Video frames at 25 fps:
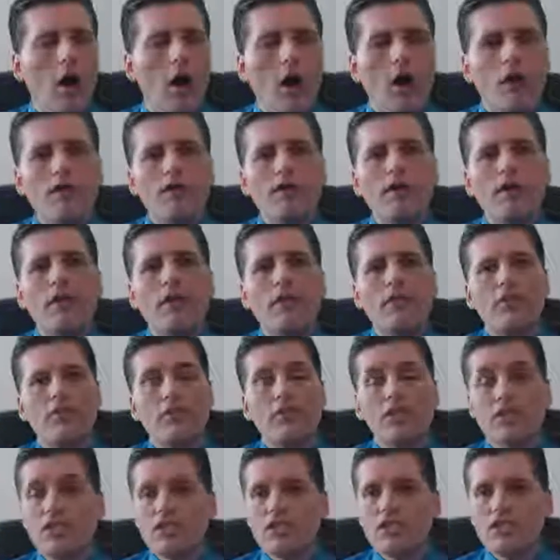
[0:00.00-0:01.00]
of
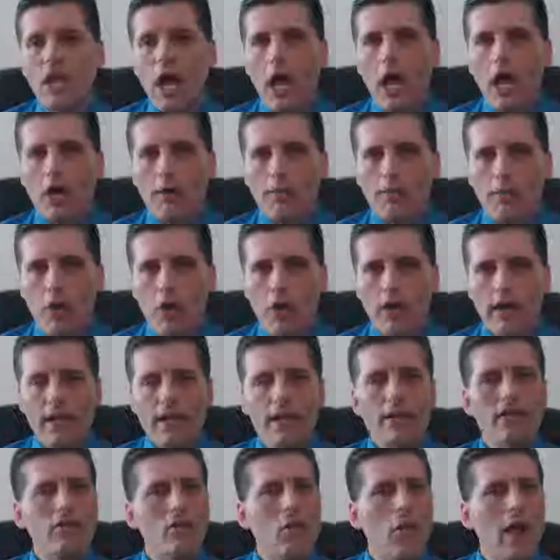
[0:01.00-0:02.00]
the stock
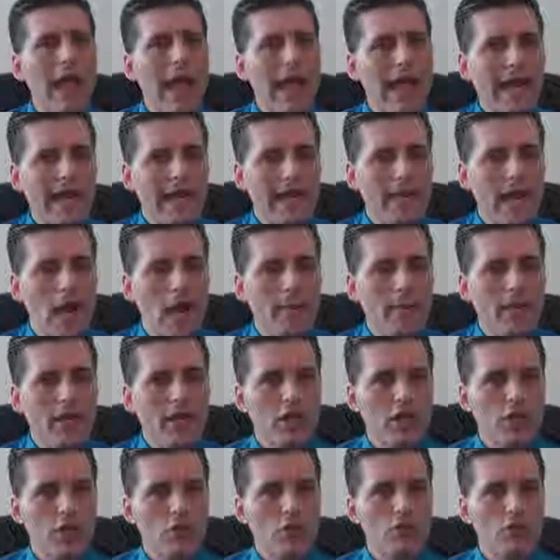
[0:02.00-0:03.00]
market to
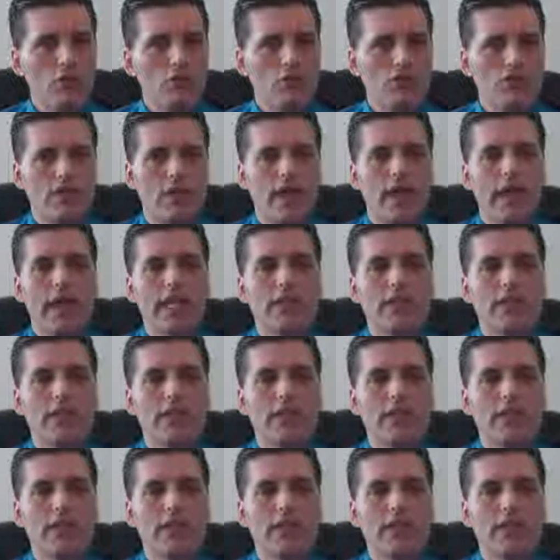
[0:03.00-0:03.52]
economic news.